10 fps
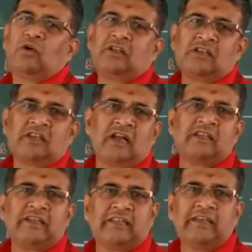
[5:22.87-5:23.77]
water
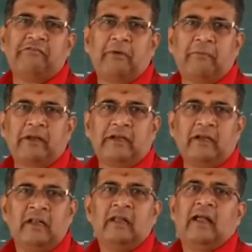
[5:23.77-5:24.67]
starts getting
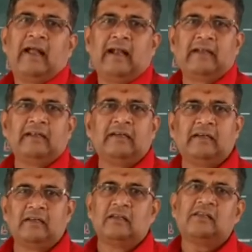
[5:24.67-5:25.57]
evaporated
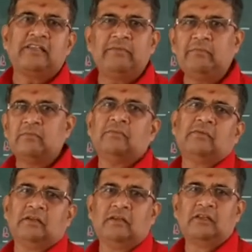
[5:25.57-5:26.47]
and
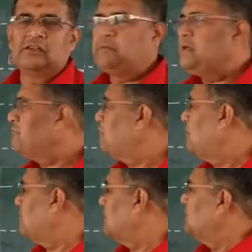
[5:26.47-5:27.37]
steam is being
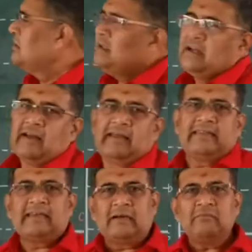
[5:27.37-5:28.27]
formed.
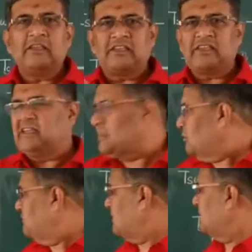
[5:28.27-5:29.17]
There comes a stage,
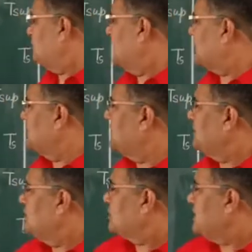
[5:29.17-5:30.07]
since we are
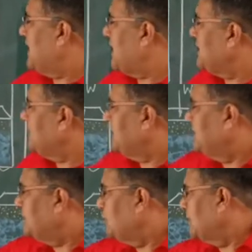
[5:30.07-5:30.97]
continuously adding
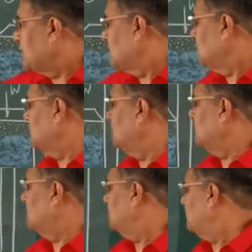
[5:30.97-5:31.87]
heat to it,
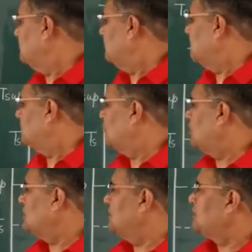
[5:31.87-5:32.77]

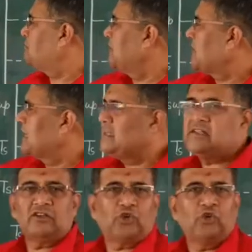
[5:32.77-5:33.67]
what these pink
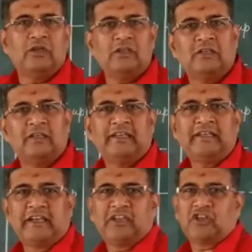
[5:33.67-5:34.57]
lines show is
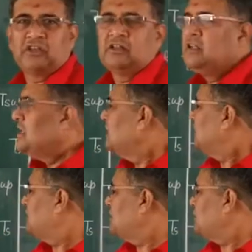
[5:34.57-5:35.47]
heat addition.
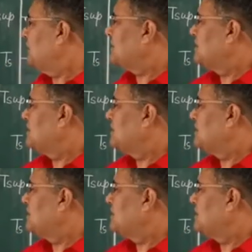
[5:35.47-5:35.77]
Since we are